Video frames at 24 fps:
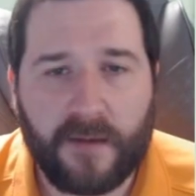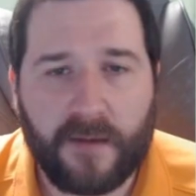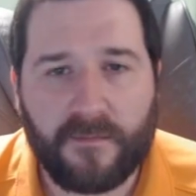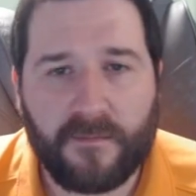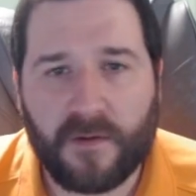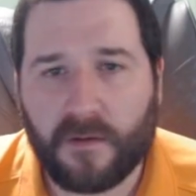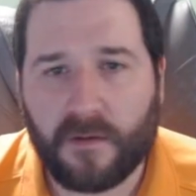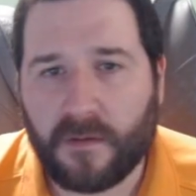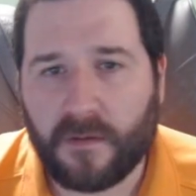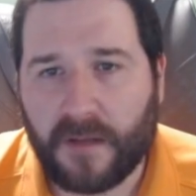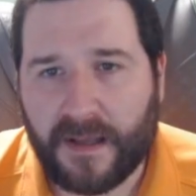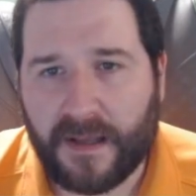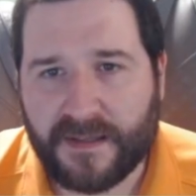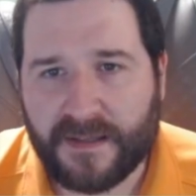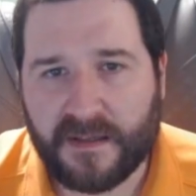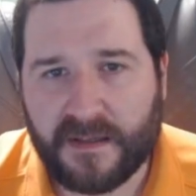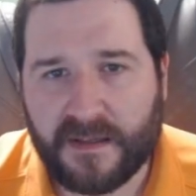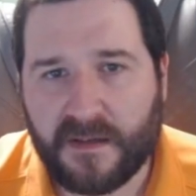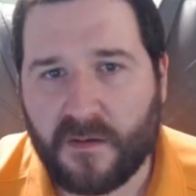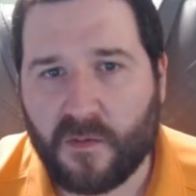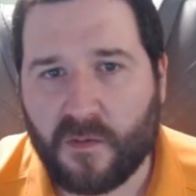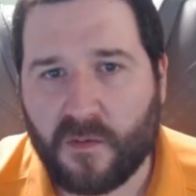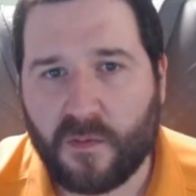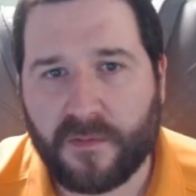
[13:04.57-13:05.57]
your
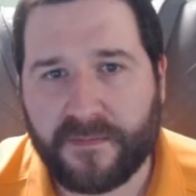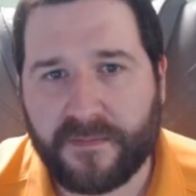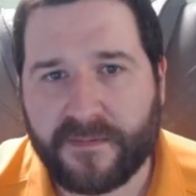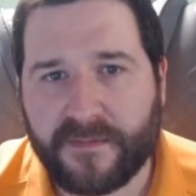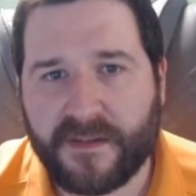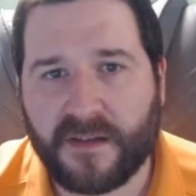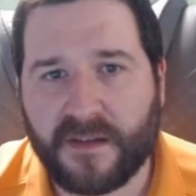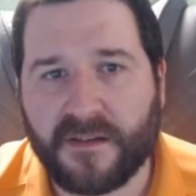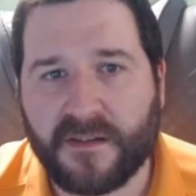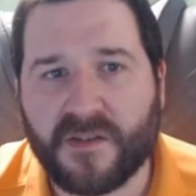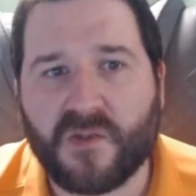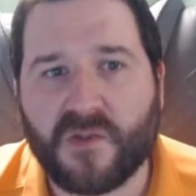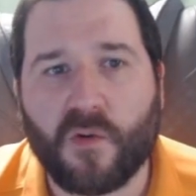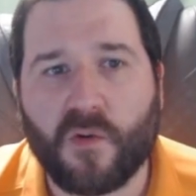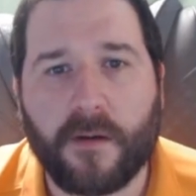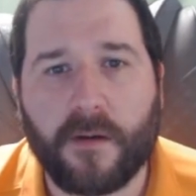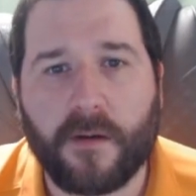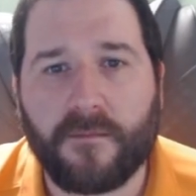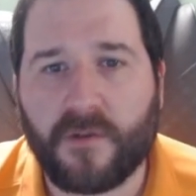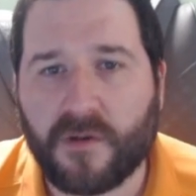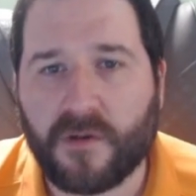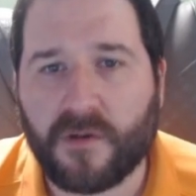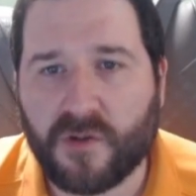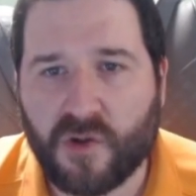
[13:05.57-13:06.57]
lesson or tell the story
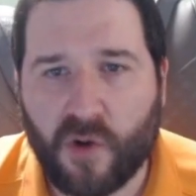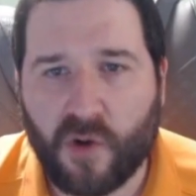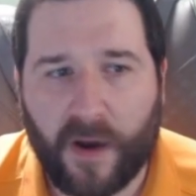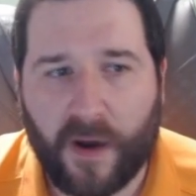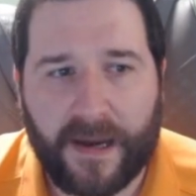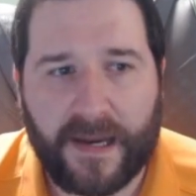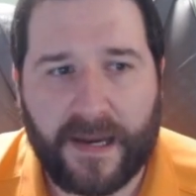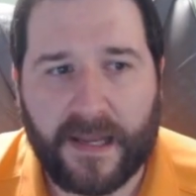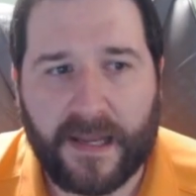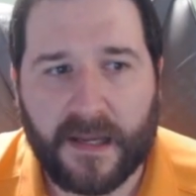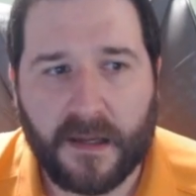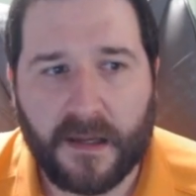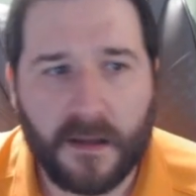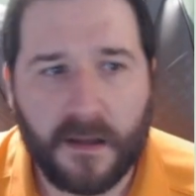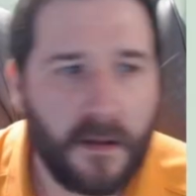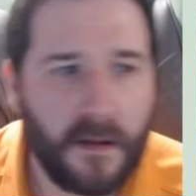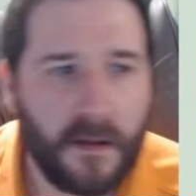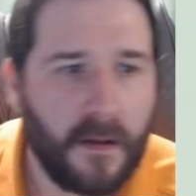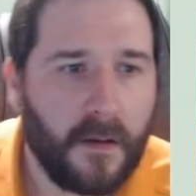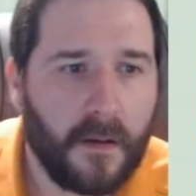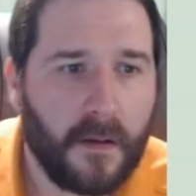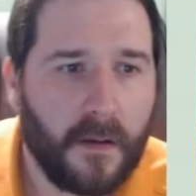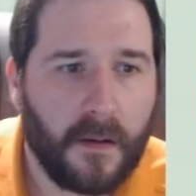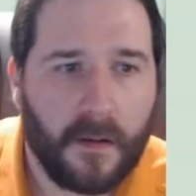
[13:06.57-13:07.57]
of your training,
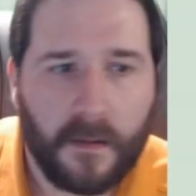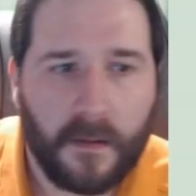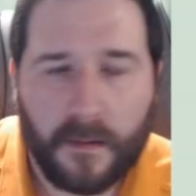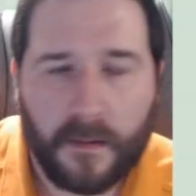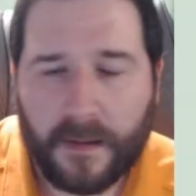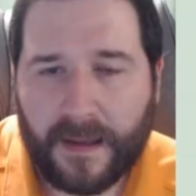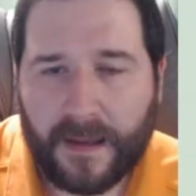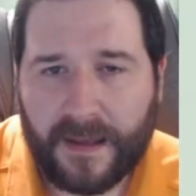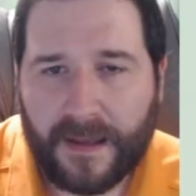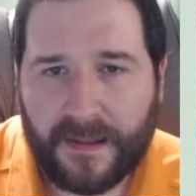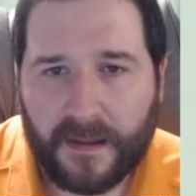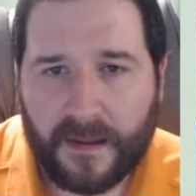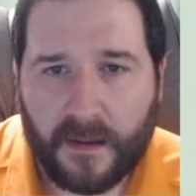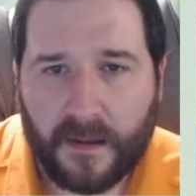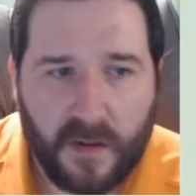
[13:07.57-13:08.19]
okay,